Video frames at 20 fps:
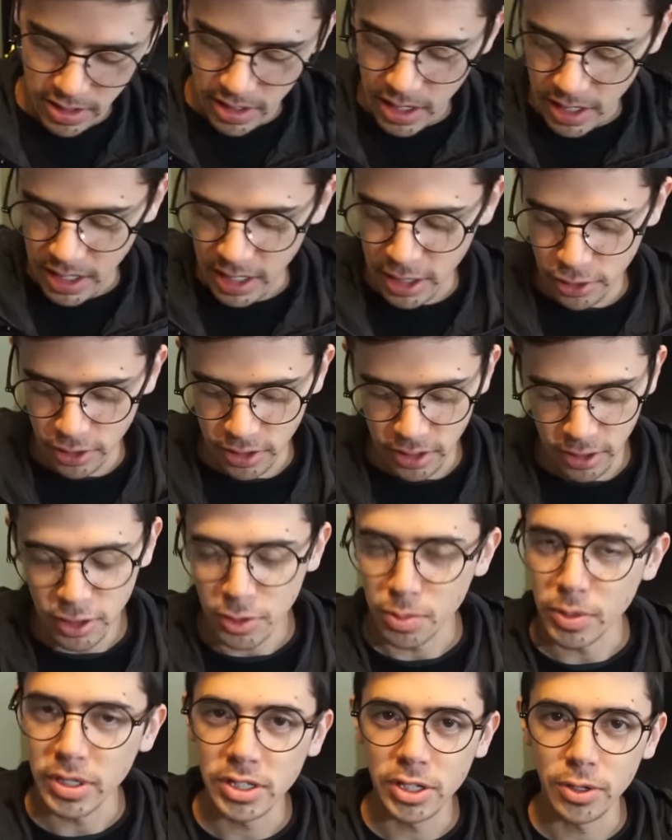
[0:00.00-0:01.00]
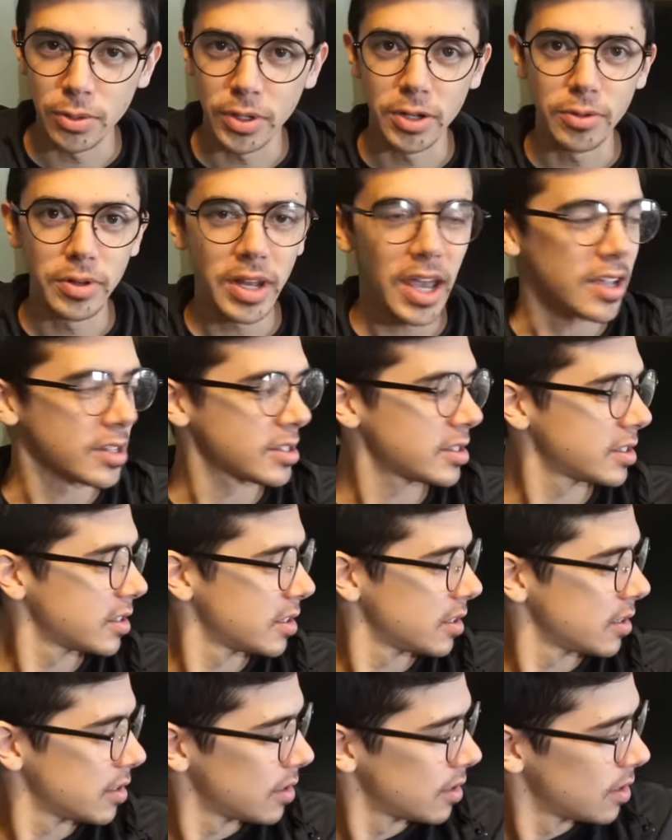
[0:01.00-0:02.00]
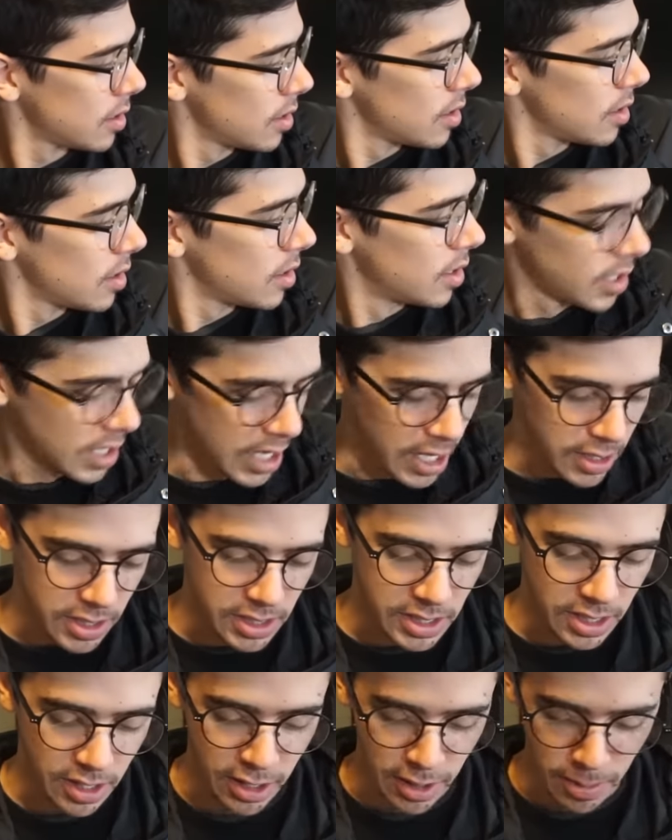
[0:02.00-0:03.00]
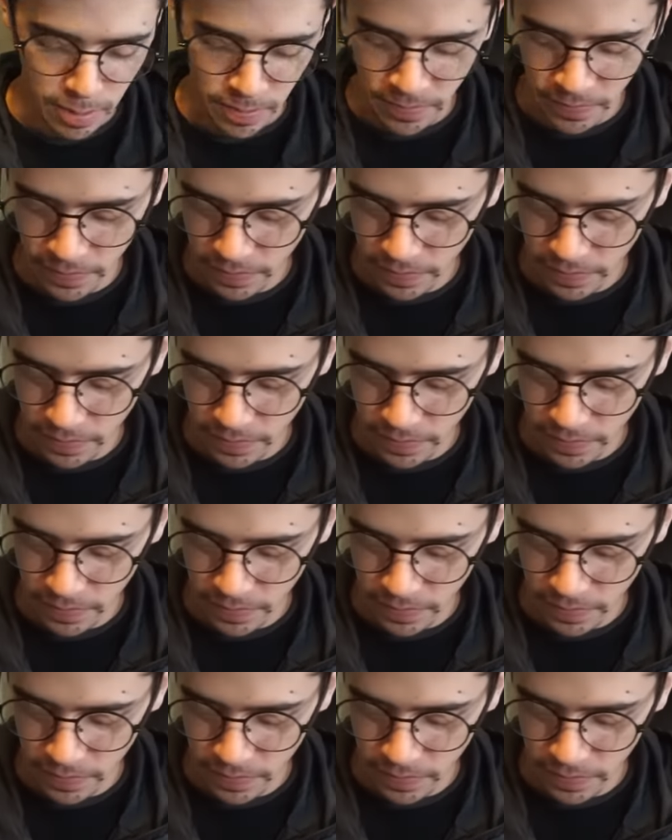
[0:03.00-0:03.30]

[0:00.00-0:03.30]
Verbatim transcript: And he introduced me to a new nest at the time.